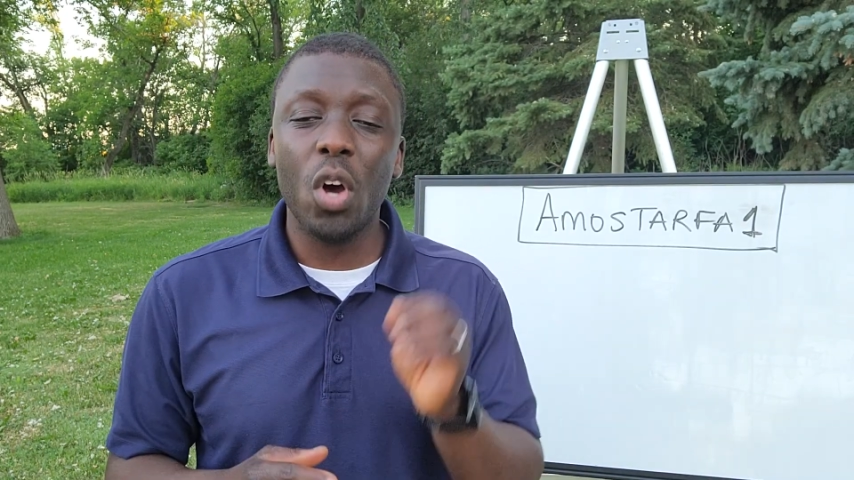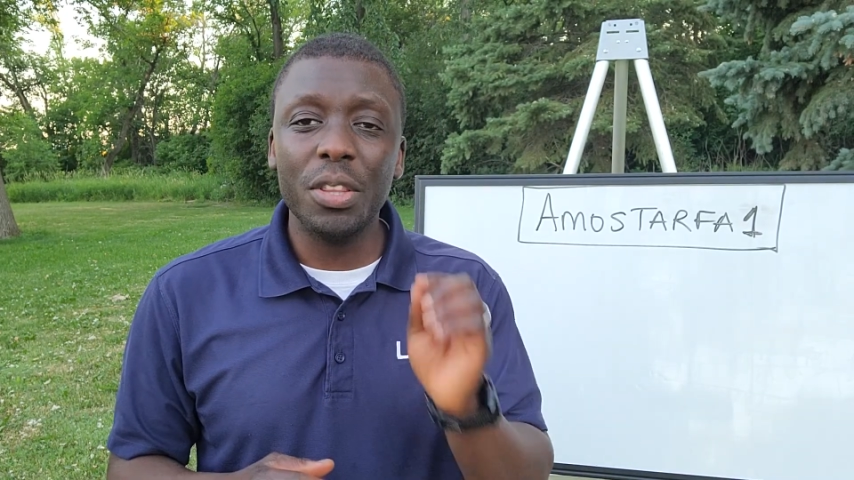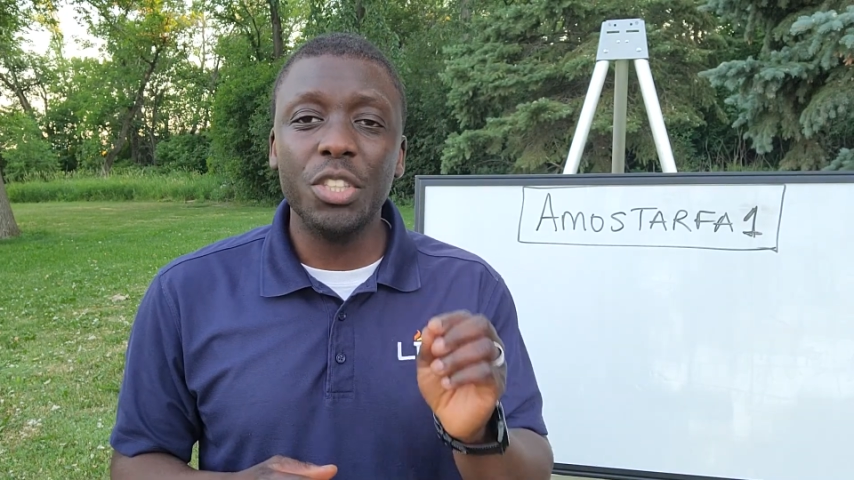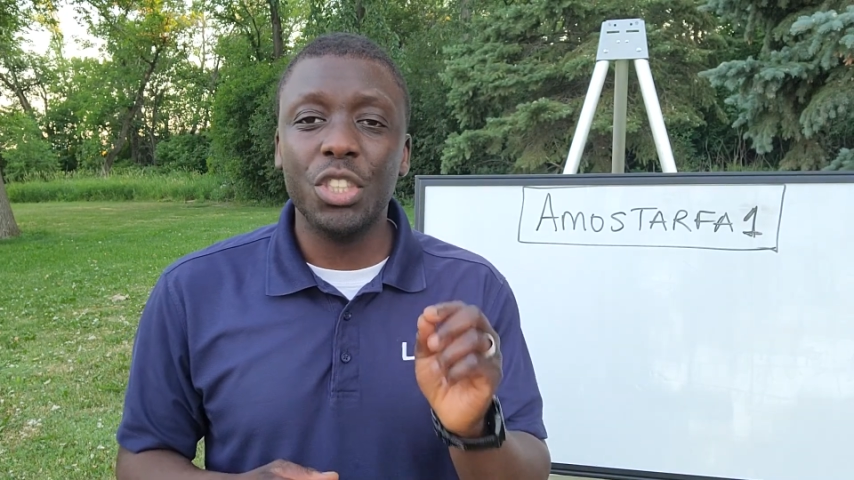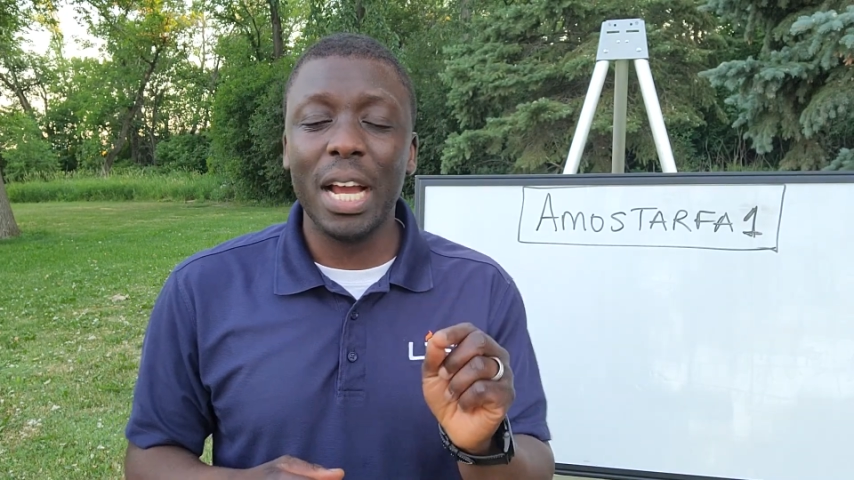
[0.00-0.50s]
On
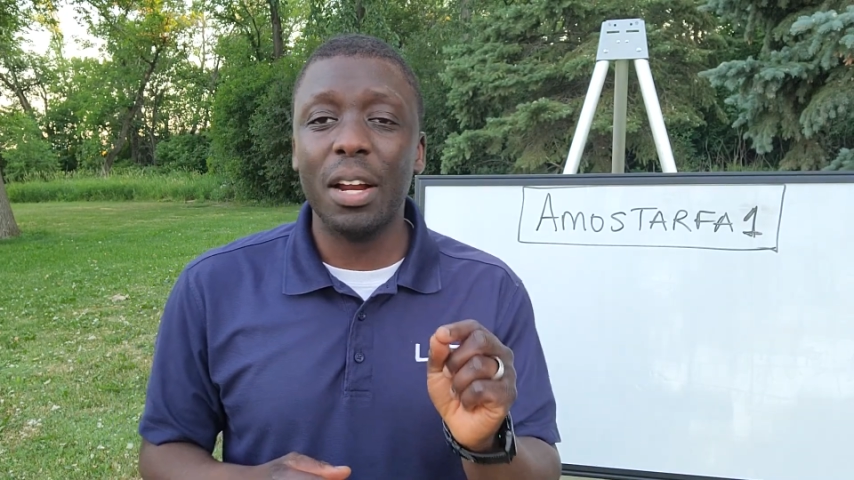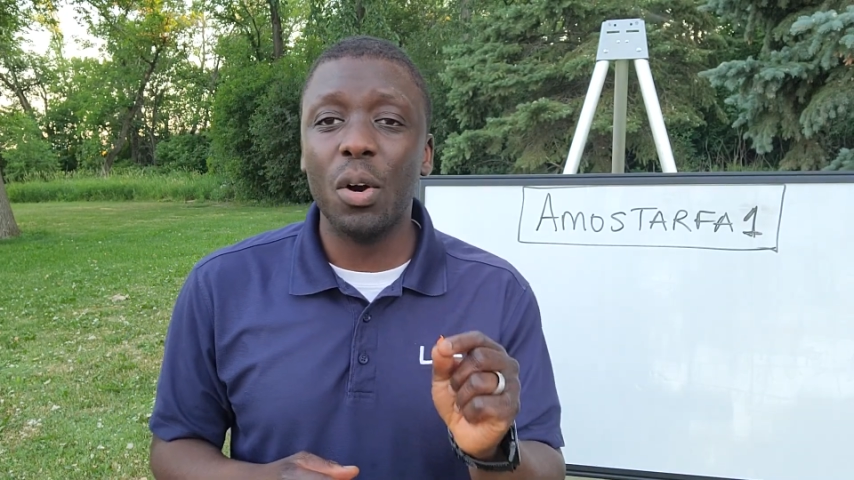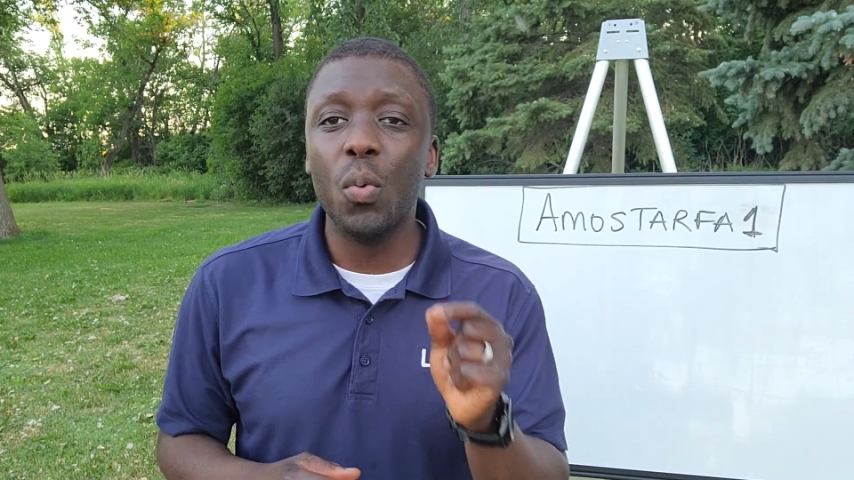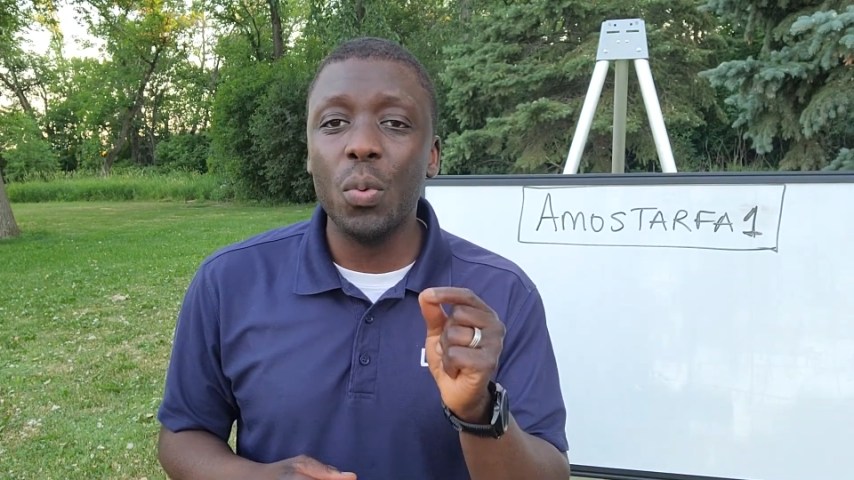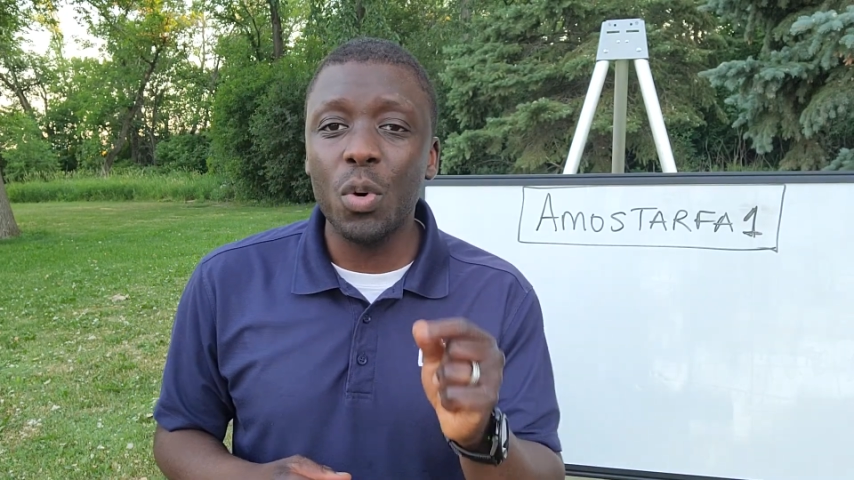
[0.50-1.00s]
this
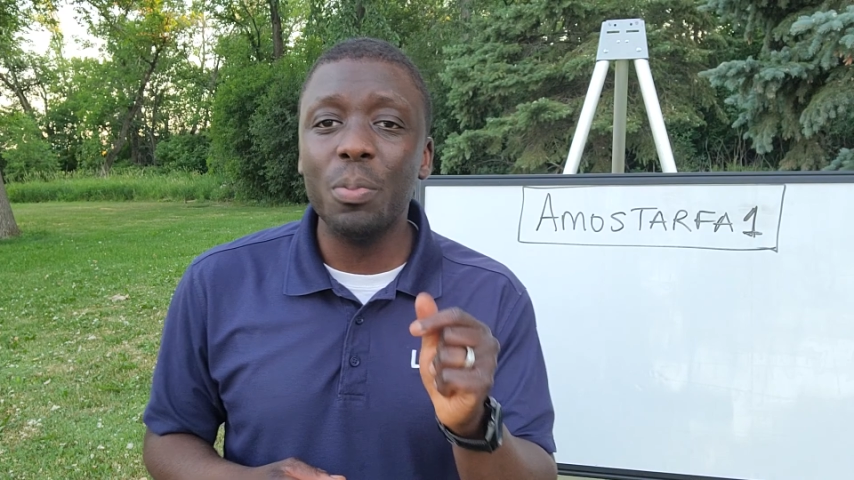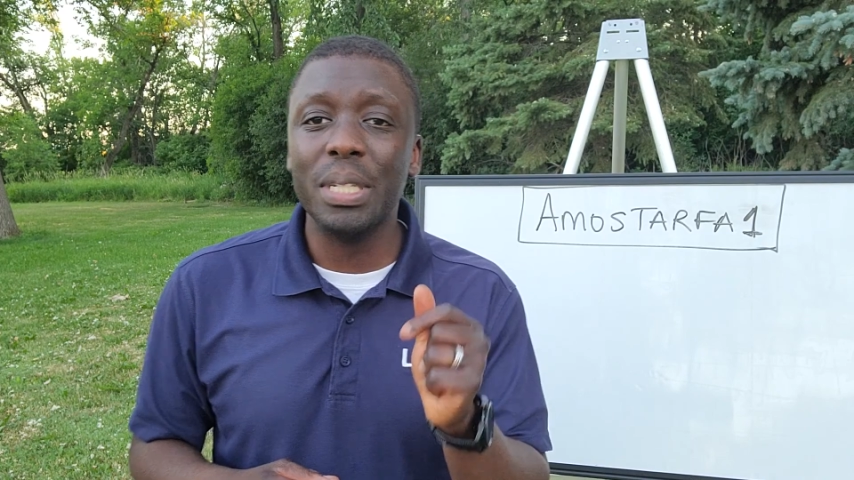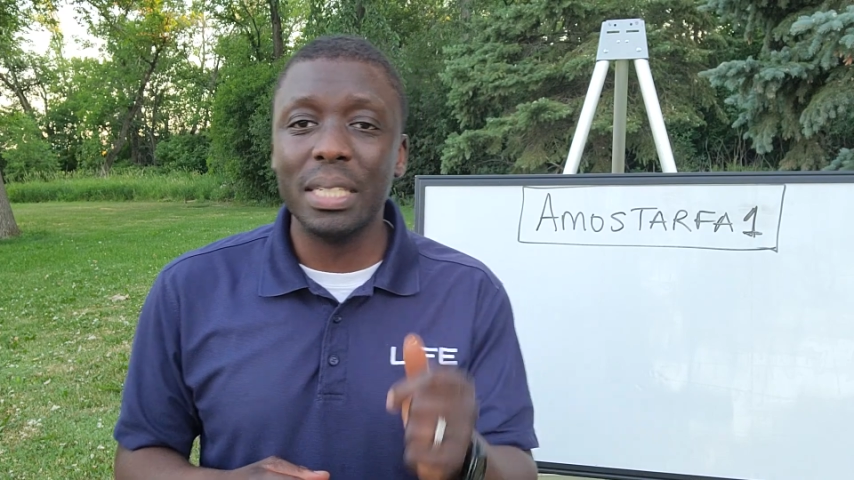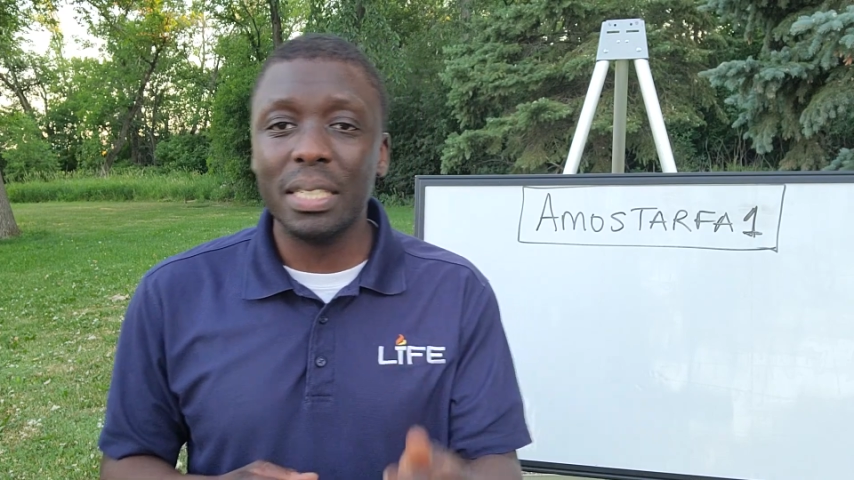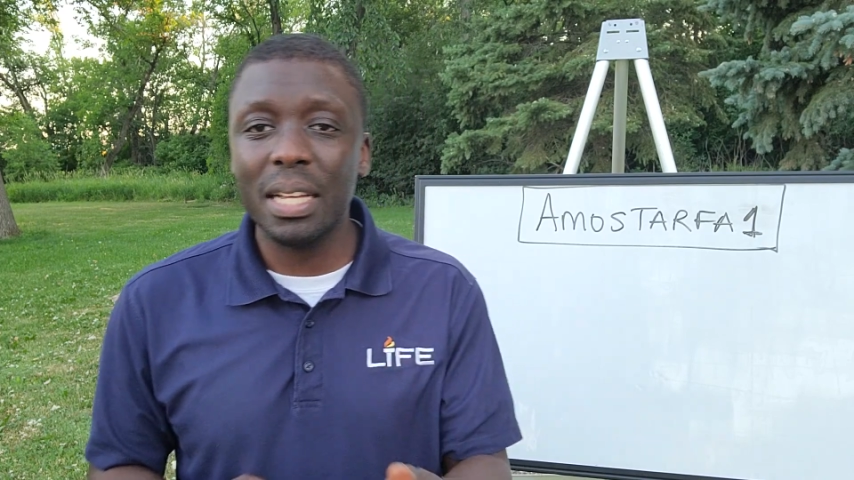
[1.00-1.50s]
channel, we will be
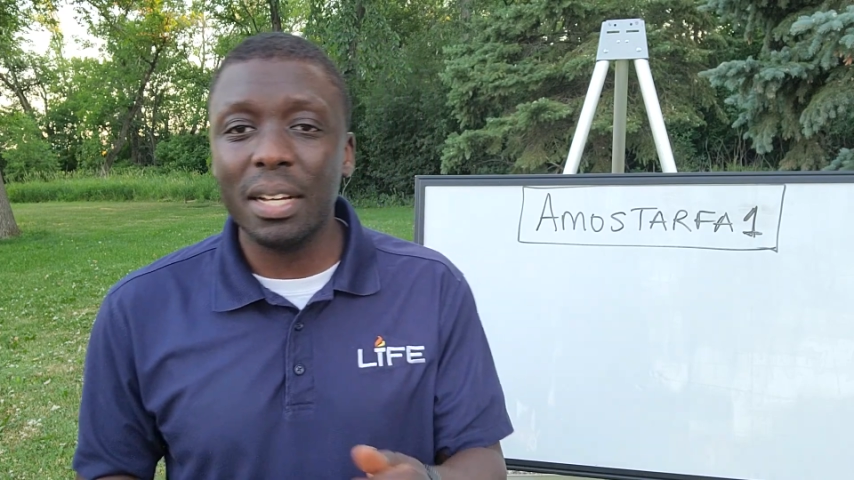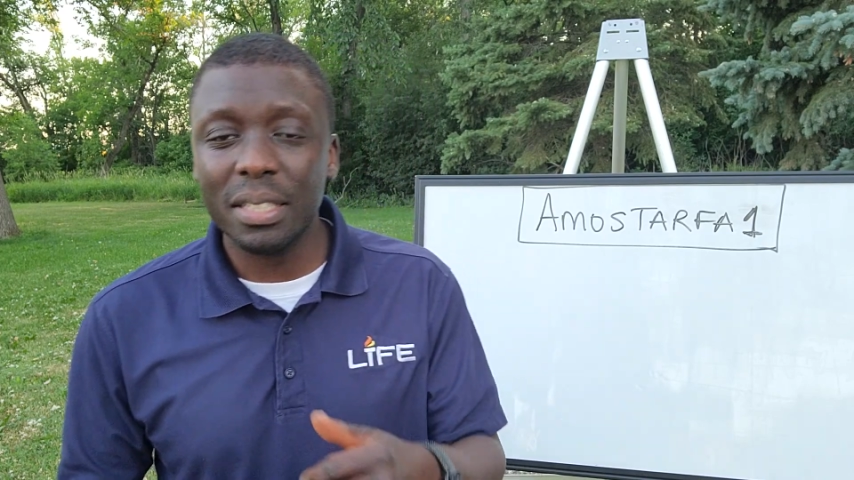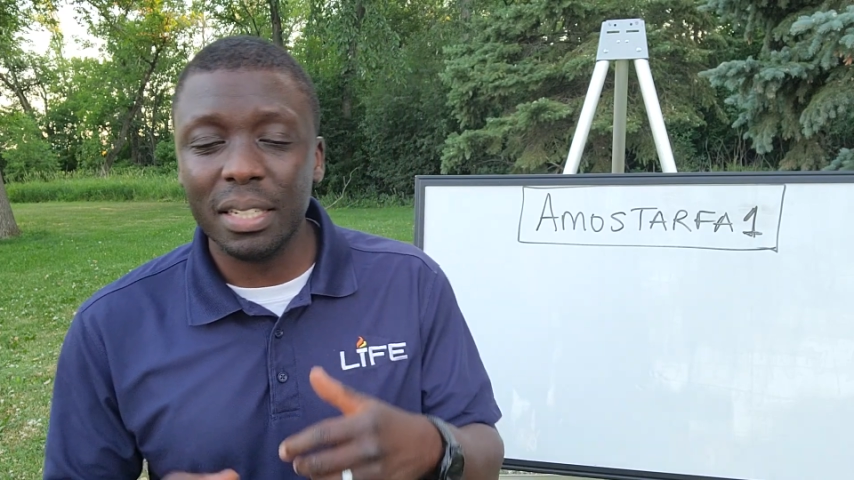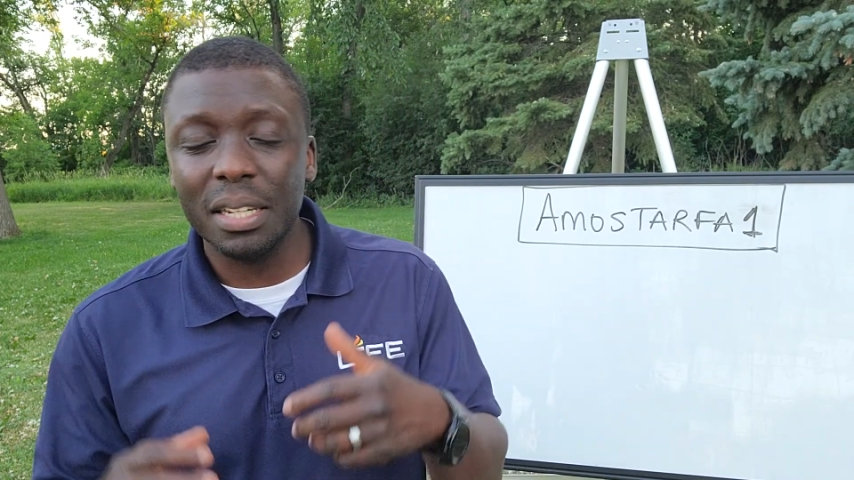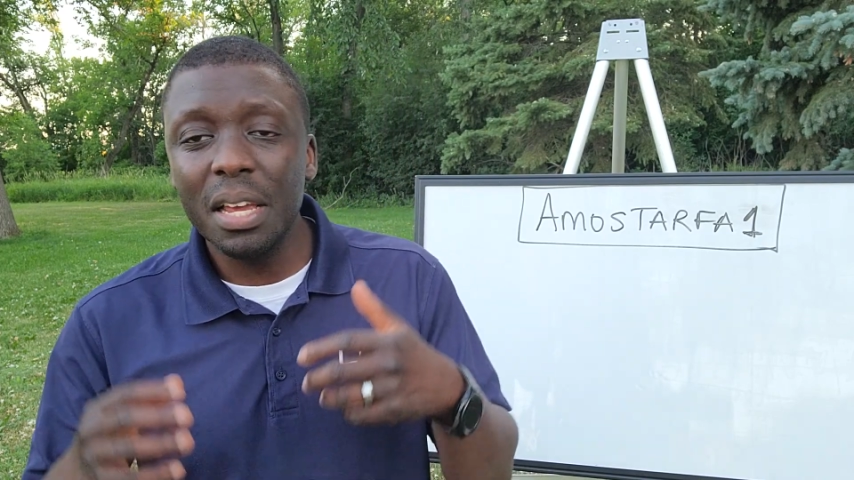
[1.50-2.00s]

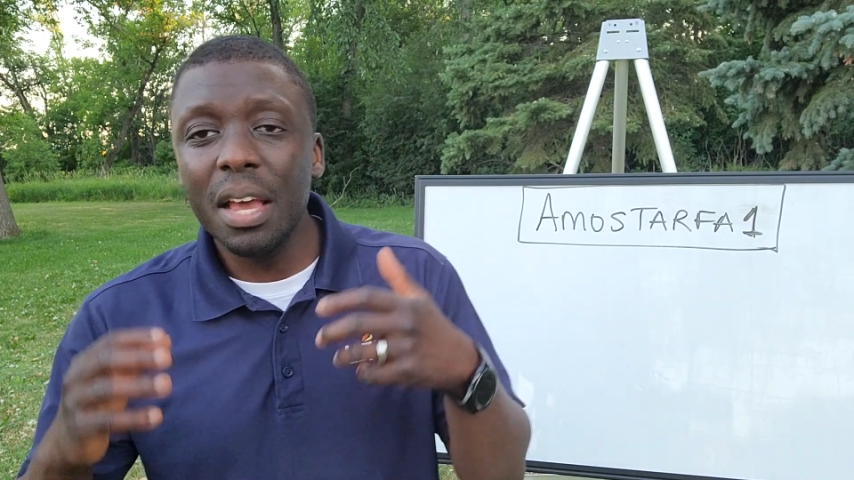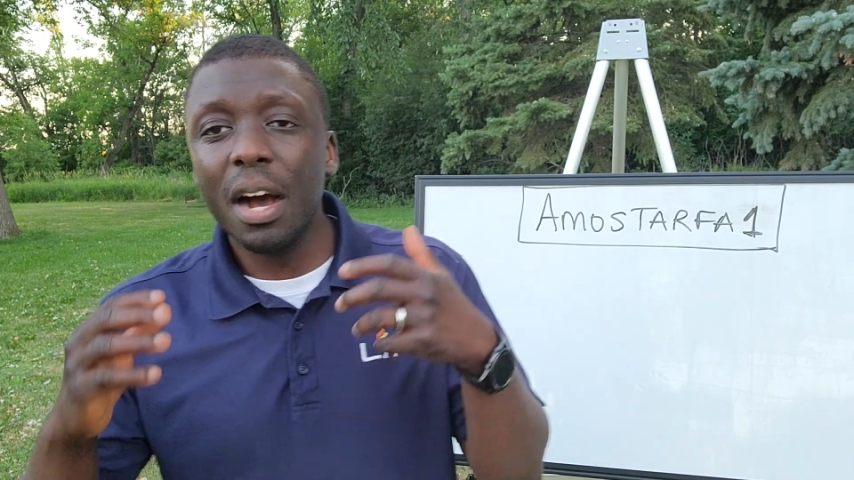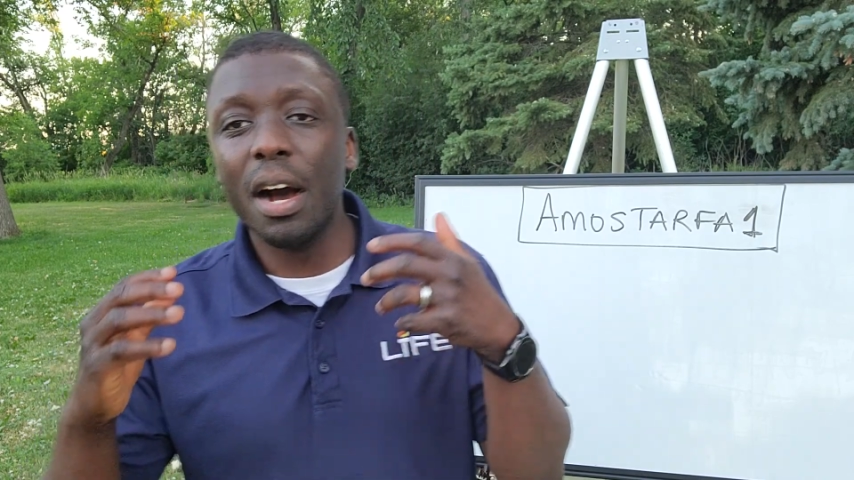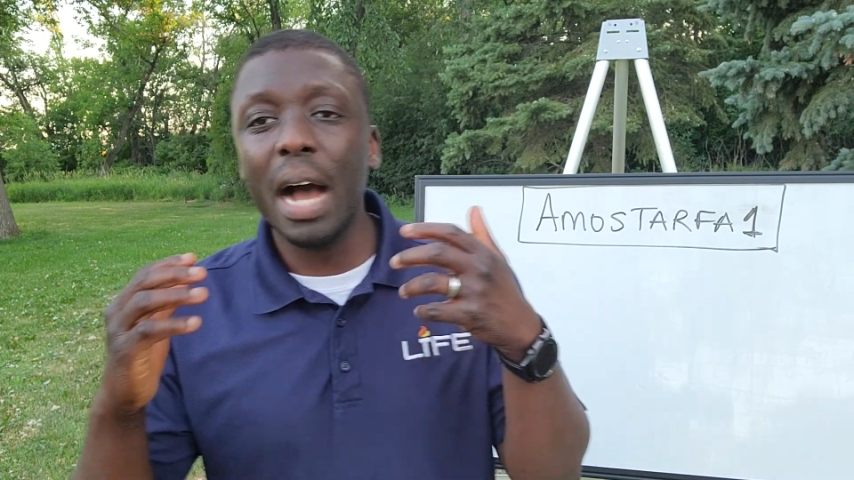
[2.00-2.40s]
discussing uh,